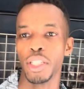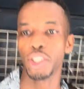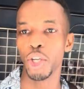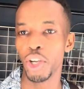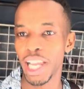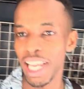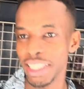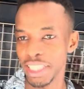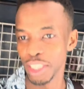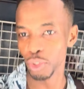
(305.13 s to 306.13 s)
So guys,
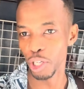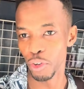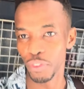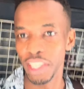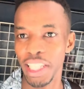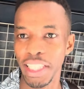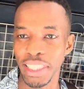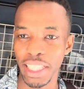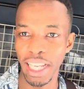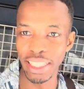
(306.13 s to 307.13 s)
this is one of
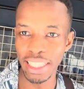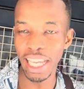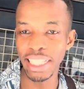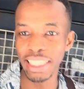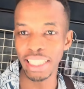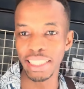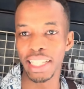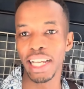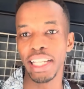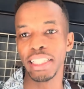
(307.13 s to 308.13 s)
these taxis,
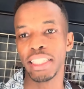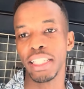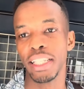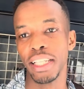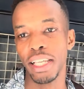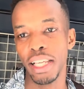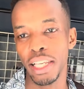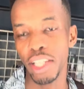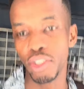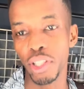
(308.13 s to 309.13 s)
guys.
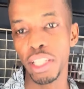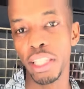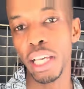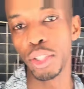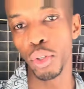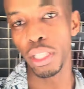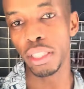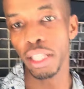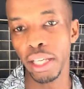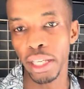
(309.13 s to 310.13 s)
Literally, that's what
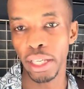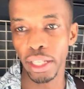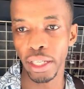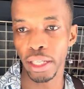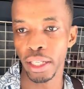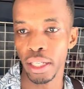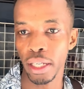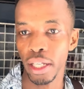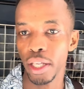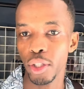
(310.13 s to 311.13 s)
they
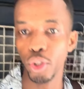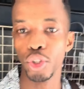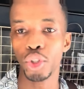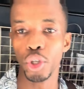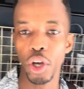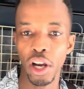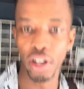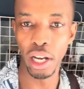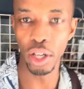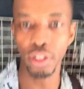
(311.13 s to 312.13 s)
use to go
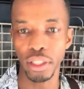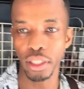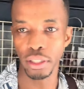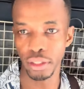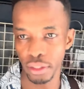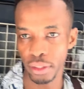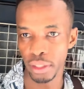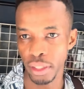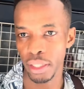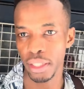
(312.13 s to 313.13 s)
around.
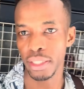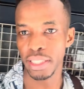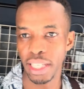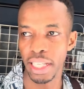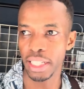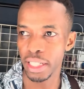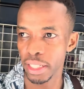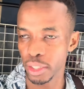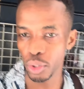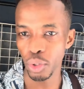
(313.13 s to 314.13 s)
It's like
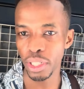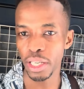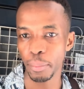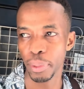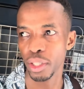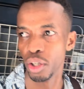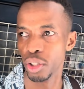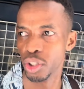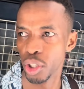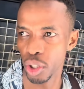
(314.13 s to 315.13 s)
a scooter, but
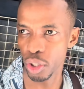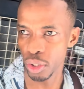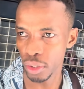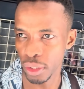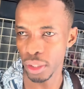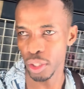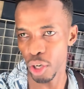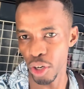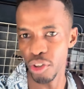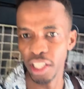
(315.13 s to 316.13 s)
also
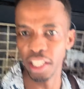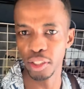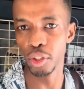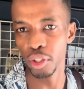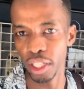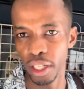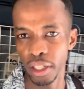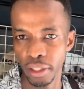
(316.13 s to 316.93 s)
not really a scooter.